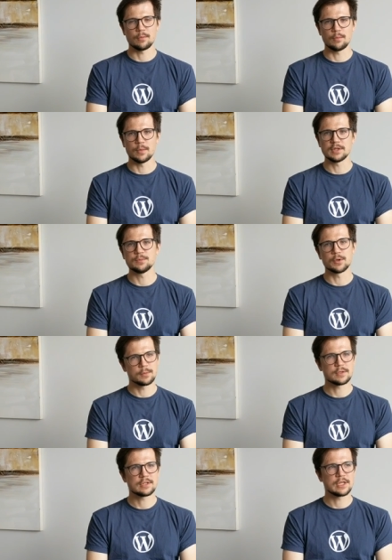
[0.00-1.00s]

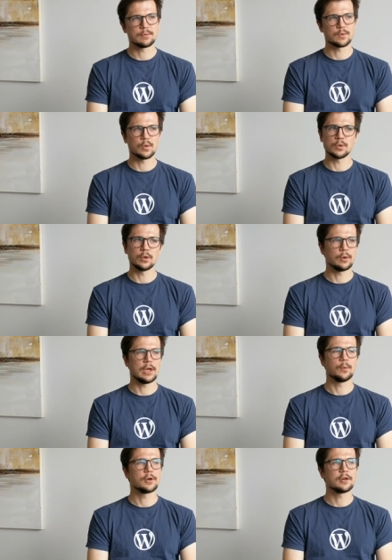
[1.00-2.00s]
multi-purpose themes won't go
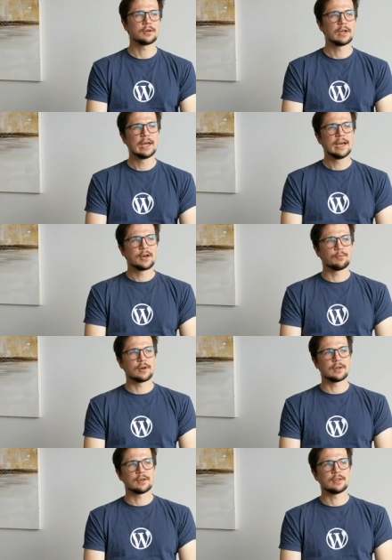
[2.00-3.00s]
anywhere,
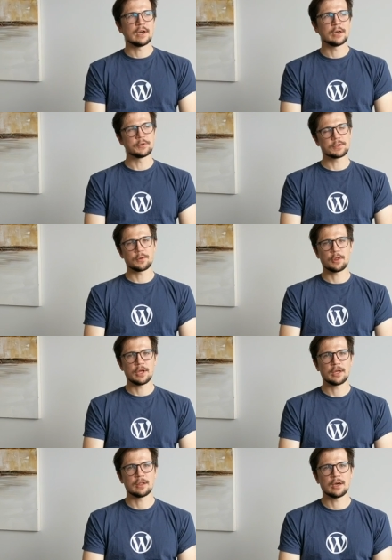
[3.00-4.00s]
but I also
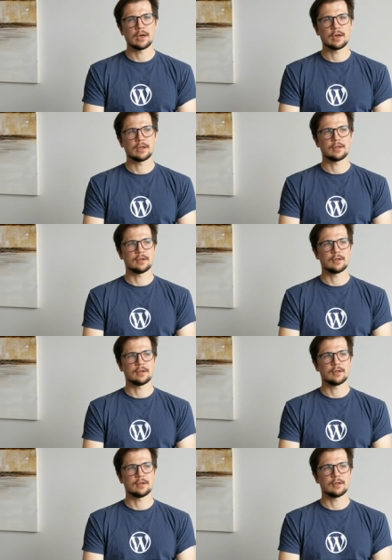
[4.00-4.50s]
think that